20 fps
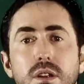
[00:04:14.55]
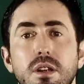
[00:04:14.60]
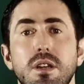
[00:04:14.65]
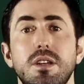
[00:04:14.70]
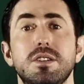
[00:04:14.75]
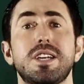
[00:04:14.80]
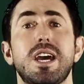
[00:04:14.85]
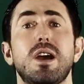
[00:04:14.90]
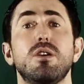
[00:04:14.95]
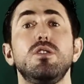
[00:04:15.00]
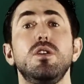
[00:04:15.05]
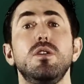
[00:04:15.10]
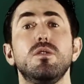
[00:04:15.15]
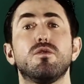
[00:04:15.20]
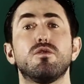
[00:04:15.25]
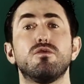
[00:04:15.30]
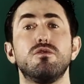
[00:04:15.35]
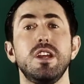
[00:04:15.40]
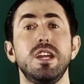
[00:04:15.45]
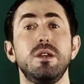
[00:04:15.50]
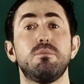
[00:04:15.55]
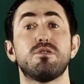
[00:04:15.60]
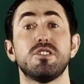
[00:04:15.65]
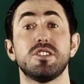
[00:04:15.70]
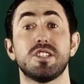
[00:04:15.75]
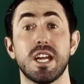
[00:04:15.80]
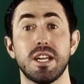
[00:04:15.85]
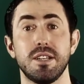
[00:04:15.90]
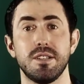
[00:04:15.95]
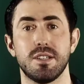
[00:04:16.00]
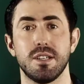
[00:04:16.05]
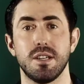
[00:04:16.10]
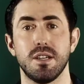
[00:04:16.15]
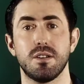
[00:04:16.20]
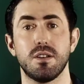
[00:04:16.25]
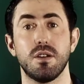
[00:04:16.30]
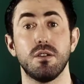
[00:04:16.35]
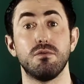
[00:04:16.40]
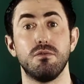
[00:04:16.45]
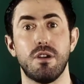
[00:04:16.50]
It's how you've
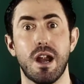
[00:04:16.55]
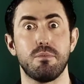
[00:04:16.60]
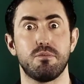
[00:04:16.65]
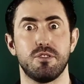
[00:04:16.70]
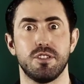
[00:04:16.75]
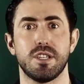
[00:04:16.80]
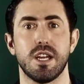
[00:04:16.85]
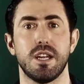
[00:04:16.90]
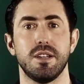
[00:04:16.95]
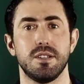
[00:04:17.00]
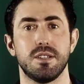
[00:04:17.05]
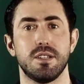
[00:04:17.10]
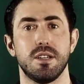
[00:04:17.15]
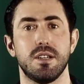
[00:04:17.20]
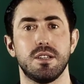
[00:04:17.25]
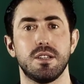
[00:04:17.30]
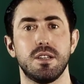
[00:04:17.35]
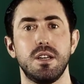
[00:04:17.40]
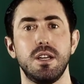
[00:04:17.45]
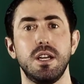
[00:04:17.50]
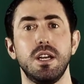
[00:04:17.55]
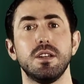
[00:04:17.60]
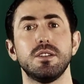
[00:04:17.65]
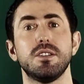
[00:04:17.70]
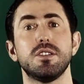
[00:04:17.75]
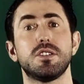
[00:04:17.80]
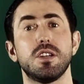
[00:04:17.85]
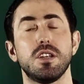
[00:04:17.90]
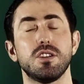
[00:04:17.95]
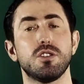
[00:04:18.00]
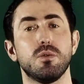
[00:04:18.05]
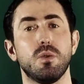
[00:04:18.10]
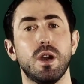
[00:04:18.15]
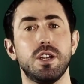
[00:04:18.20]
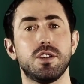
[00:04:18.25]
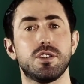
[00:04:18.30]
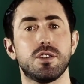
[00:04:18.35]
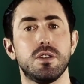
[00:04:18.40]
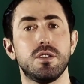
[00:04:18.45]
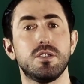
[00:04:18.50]
represented the
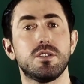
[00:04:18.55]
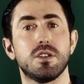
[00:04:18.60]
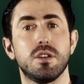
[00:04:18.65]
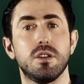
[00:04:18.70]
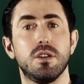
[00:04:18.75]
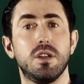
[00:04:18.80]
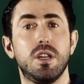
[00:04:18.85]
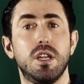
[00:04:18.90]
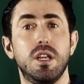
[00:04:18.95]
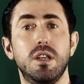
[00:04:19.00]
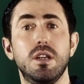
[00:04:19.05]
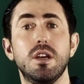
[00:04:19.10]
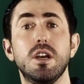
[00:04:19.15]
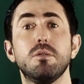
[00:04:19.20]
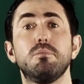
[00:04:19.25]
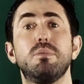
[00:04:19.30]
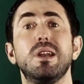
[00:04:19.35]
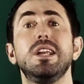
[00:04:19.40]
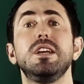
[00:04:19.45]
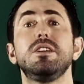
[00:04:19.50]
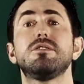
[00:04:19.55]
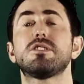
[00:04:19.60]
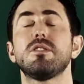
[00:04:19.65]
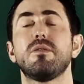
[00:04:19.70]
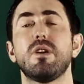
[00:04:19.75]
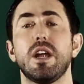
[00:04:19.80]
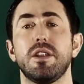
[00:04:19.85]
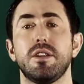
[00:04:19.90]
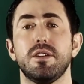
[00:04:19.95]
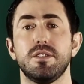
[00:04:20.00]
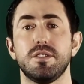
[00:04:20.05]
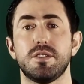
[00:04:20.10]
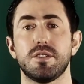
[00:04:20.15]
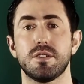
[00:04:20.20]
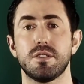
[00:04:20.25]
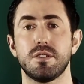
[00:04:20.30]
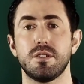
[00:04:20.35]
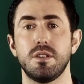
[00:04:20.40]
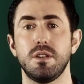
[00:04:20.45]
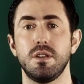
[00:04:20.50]
situations and the beliefs of others.